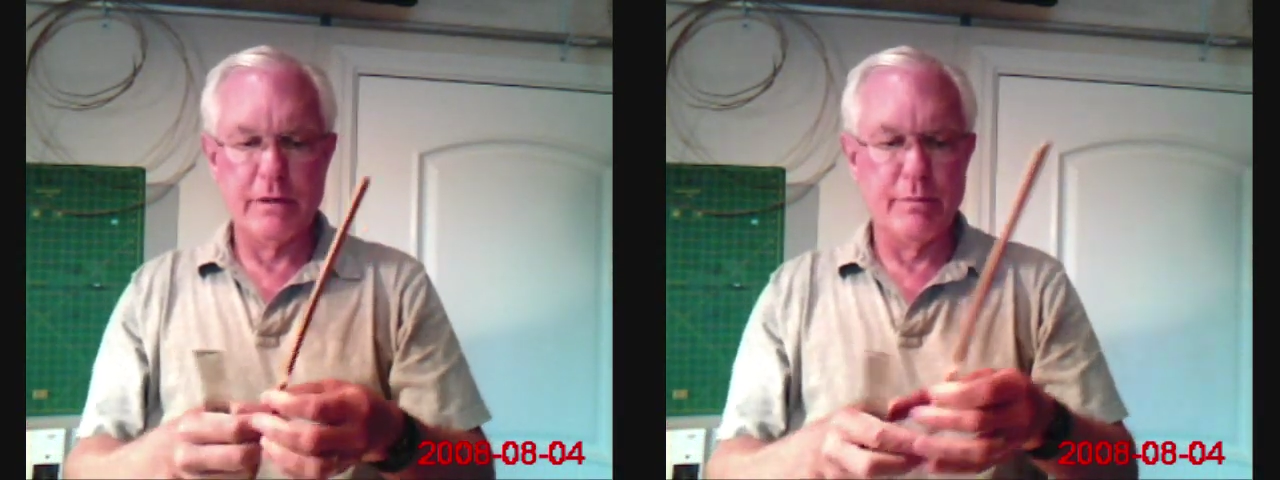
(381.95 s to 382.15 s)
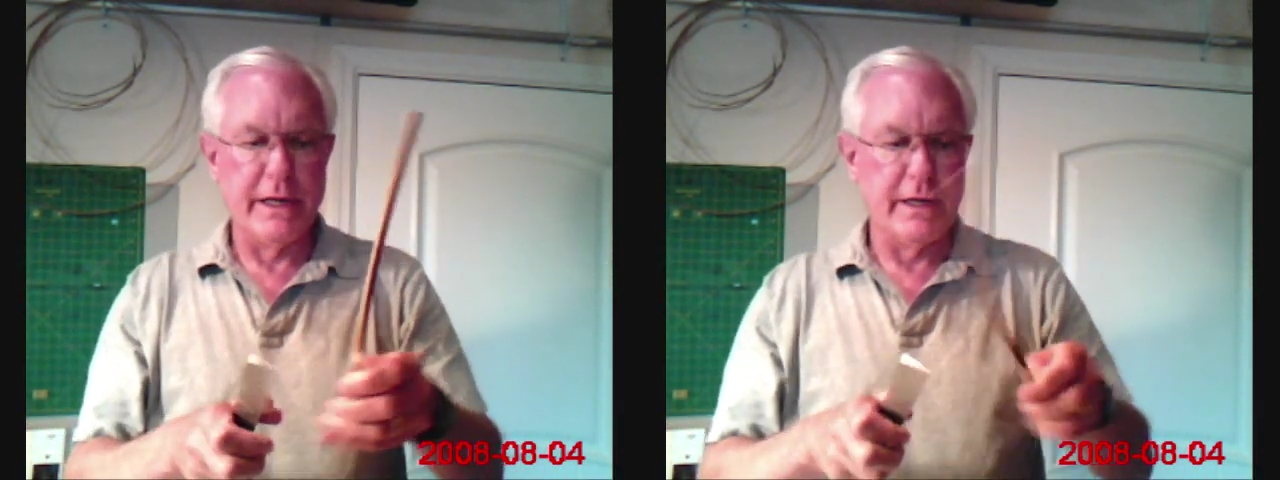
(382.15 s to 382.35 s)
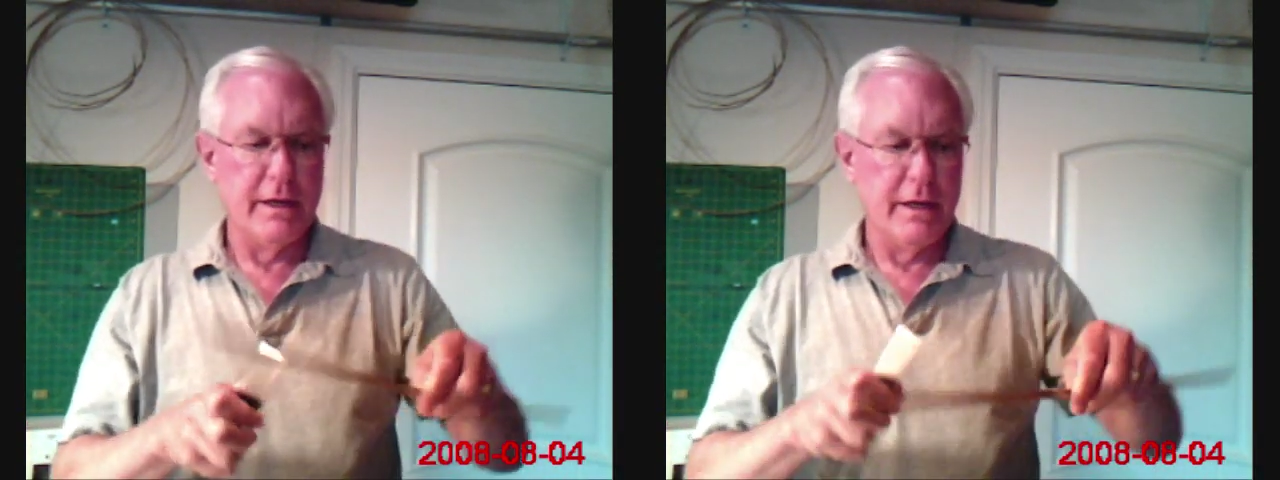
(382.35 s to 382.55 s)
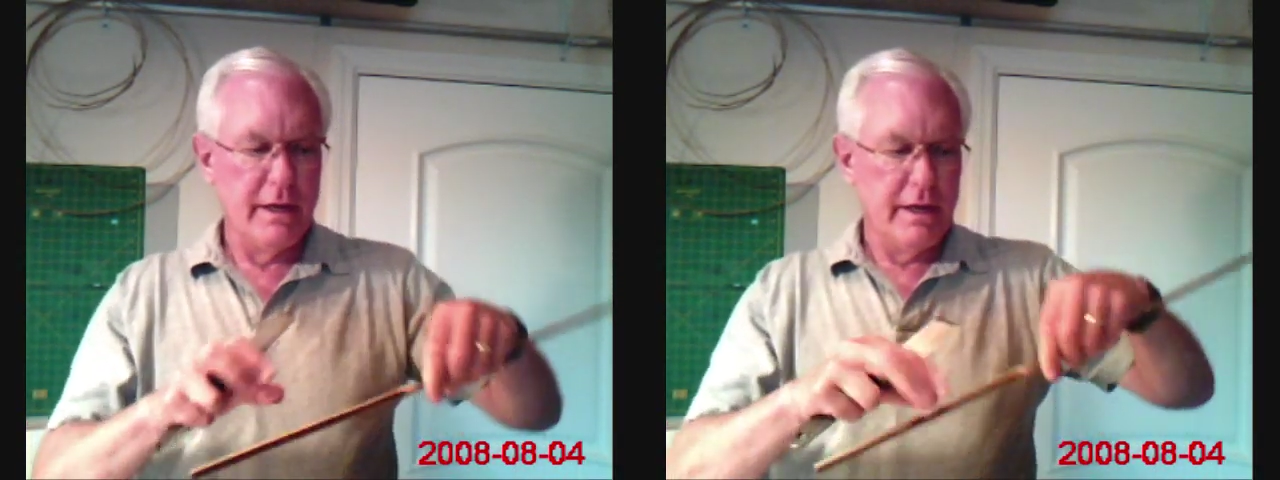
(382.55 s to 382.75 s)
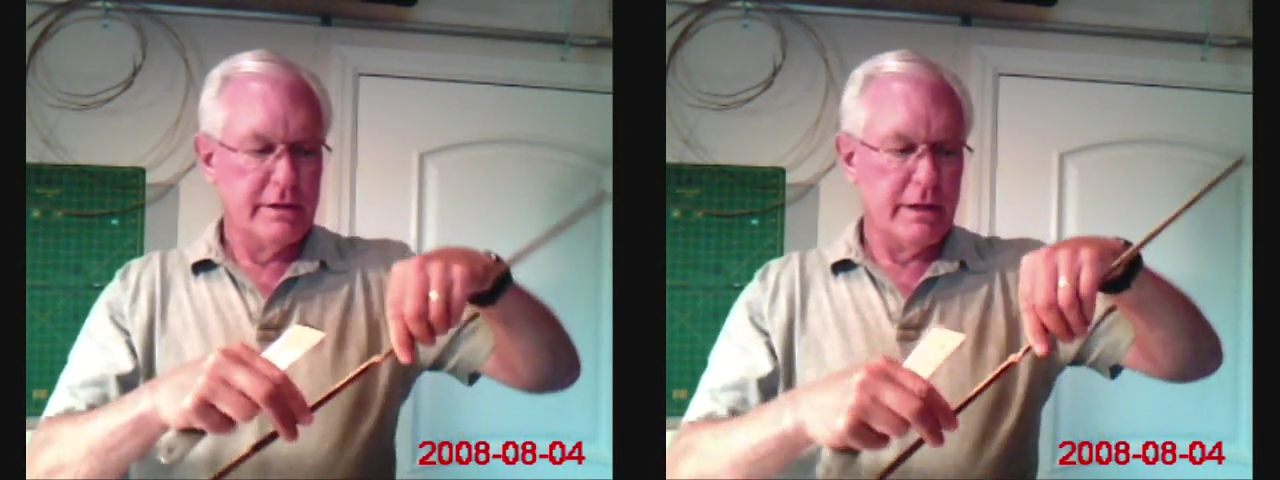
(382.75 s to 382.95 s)
but
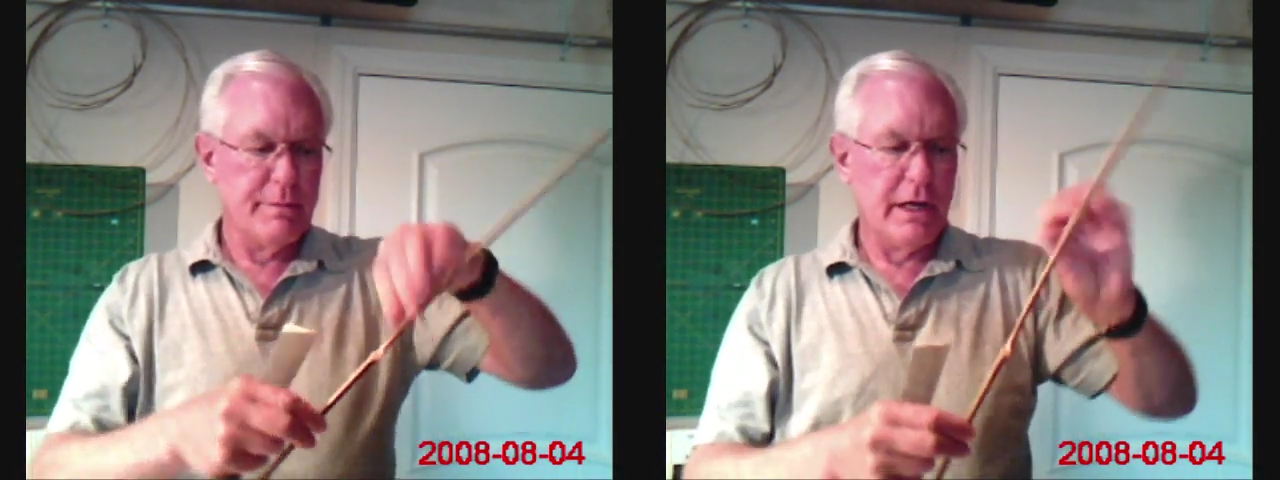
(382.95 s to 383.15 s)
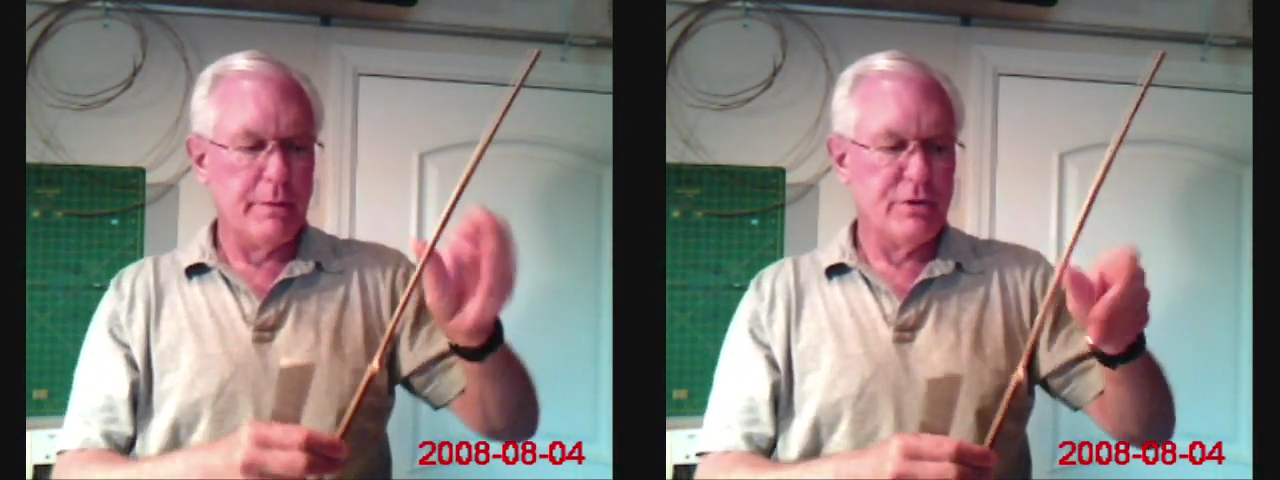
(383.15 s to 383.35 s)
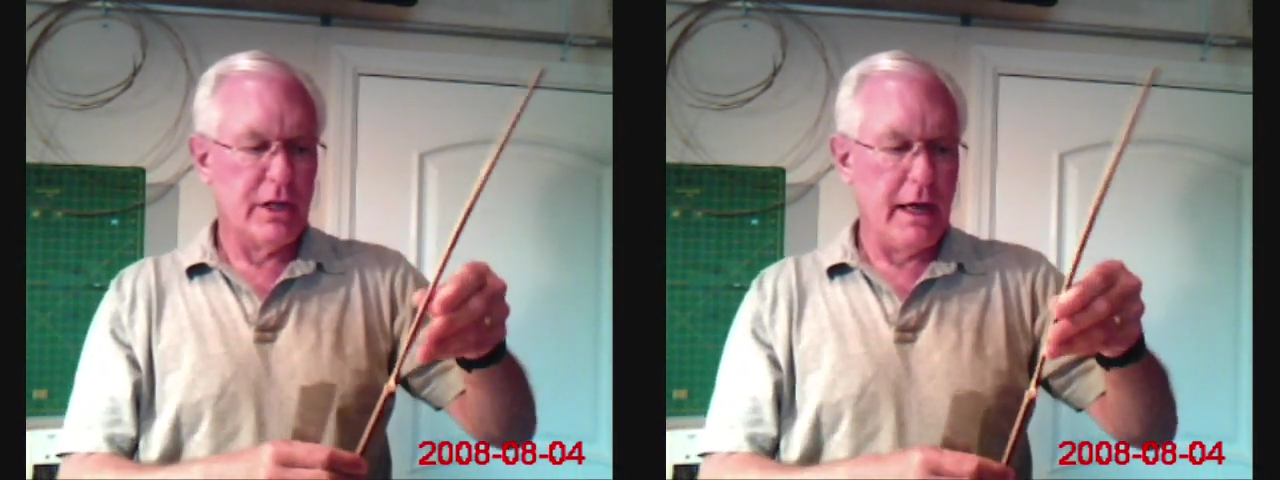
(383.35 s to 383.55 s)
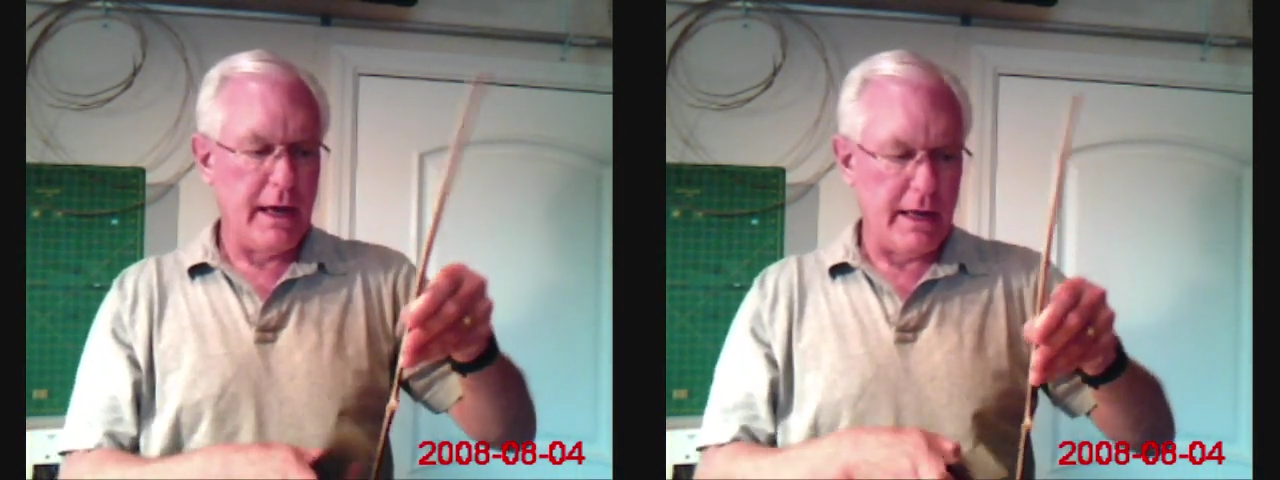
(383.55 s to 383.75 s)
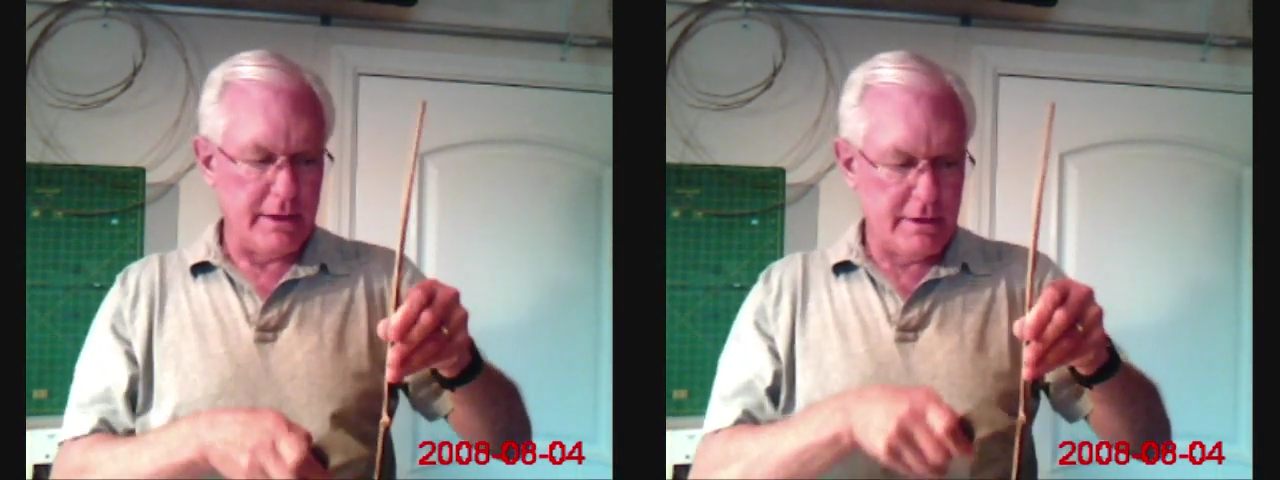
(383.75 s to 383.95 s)
sometimes you can't.